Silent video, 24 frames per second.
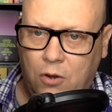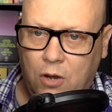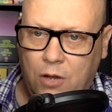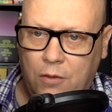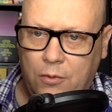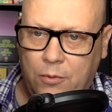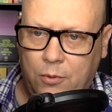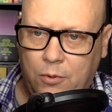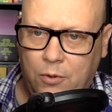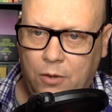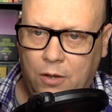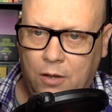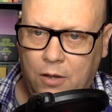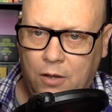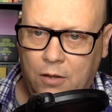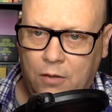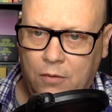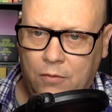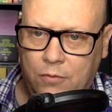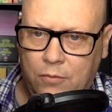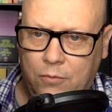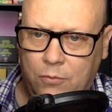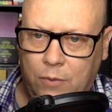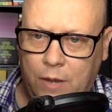author
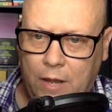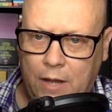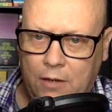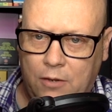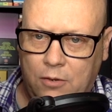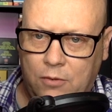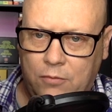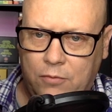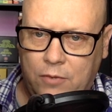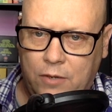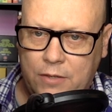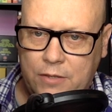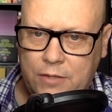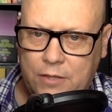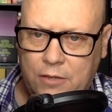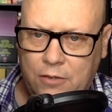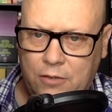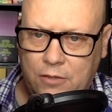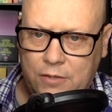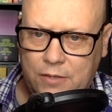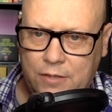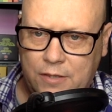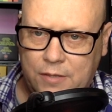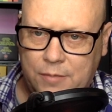of Radical
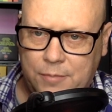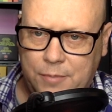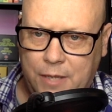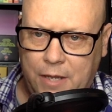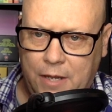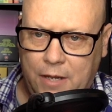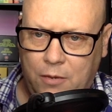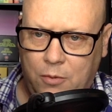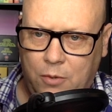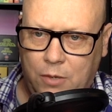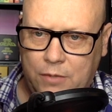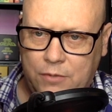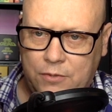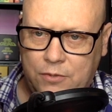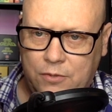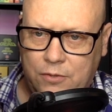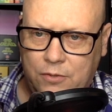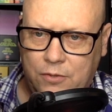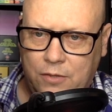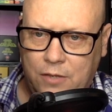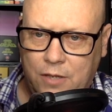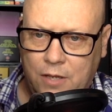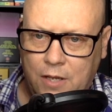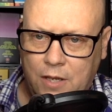Frontiers in the Spaghetti
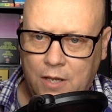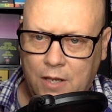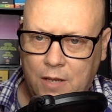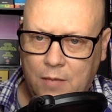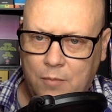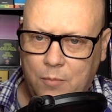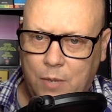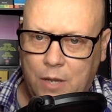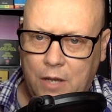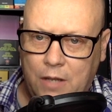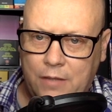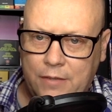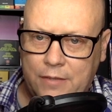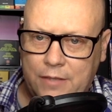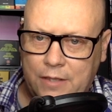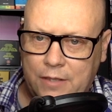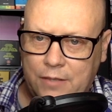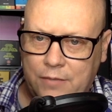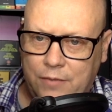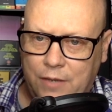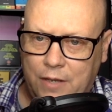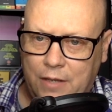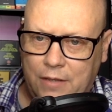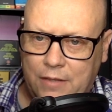Western,
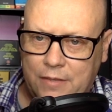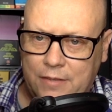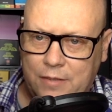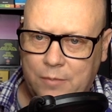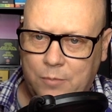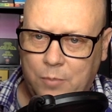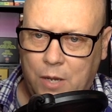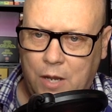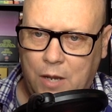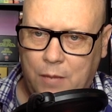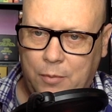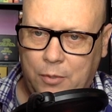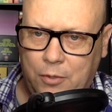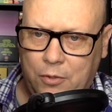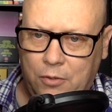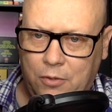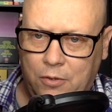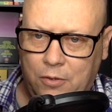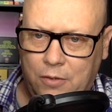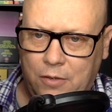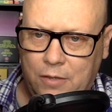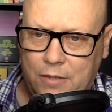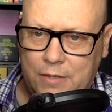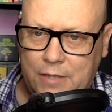Politics, Violence, and
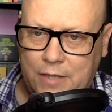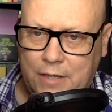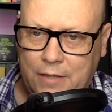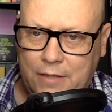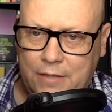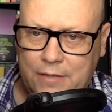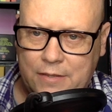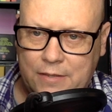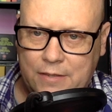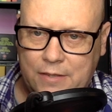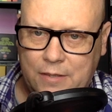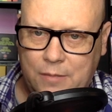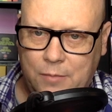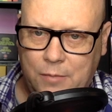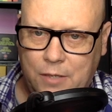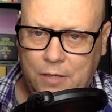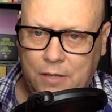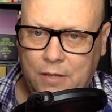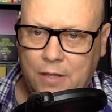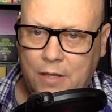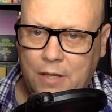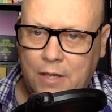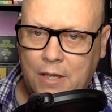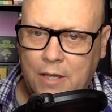Popular Italian
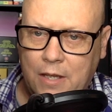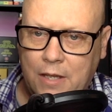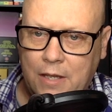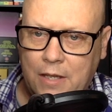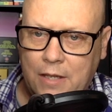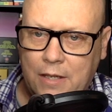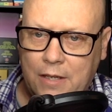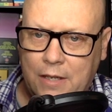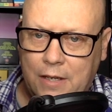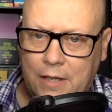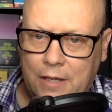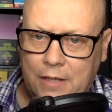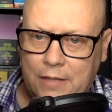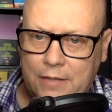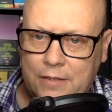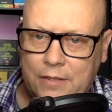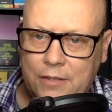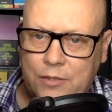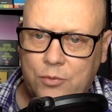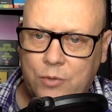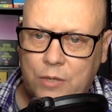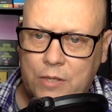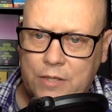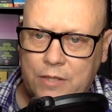Cinema,
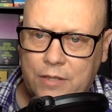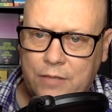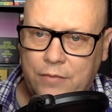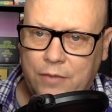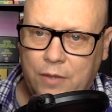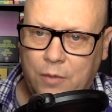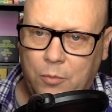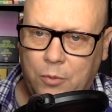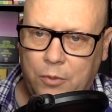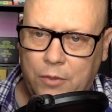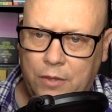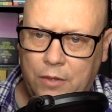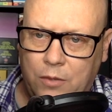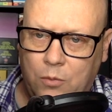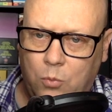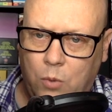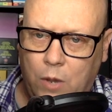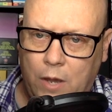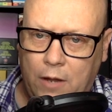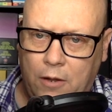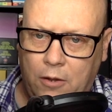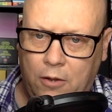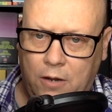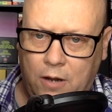situates the film within the
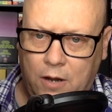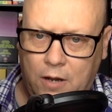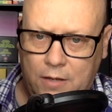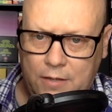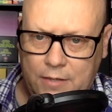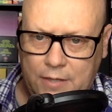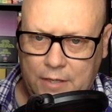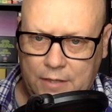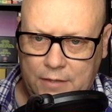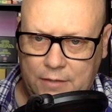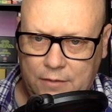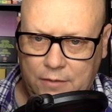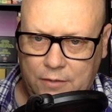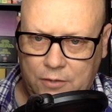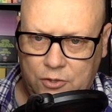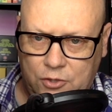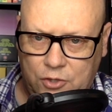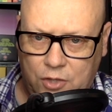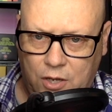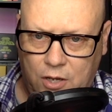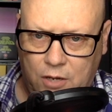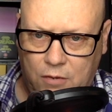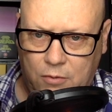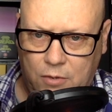wider context of the
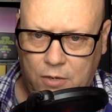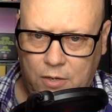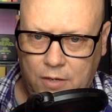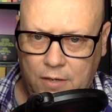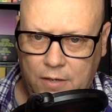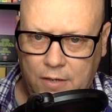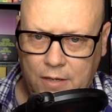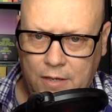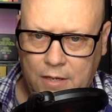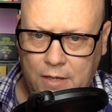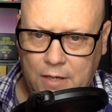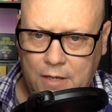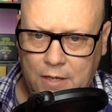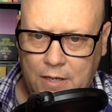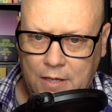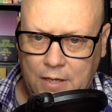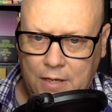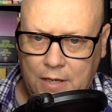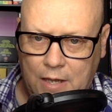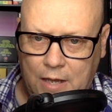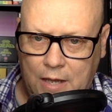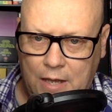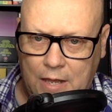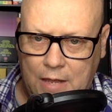genre.
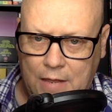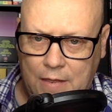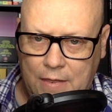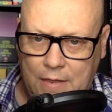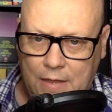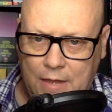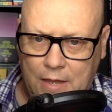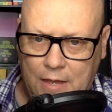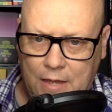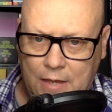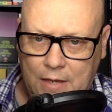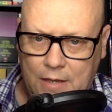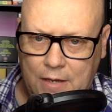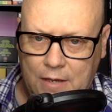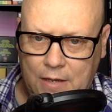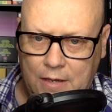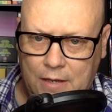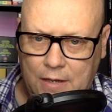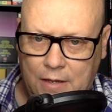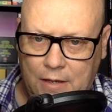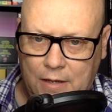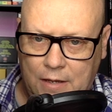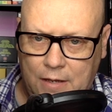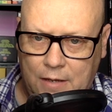And
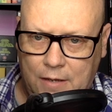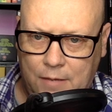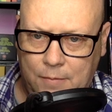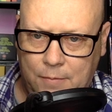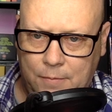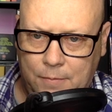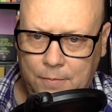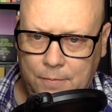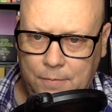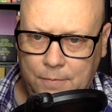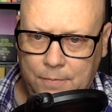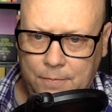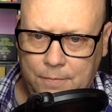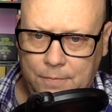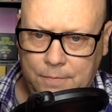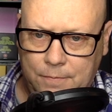then,